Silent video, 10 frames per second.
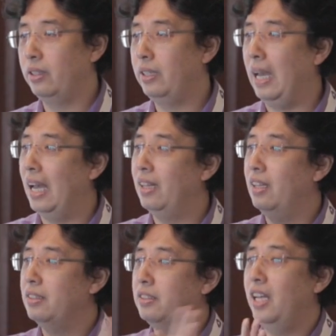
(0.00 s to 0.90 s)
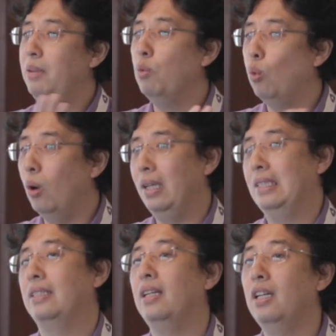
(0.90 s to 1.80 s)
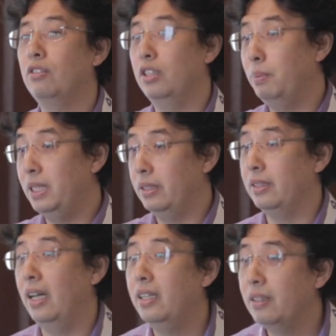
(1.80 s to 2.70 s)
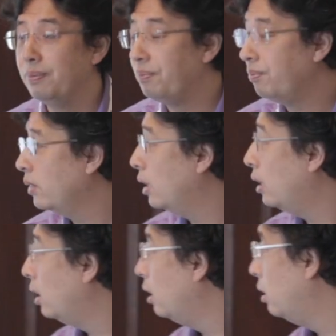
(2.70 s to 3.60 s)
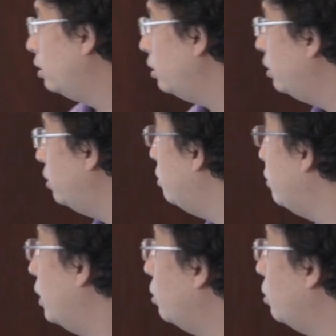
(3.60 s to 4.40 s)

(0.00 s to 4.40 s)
get the same voice for the business side. So it's just very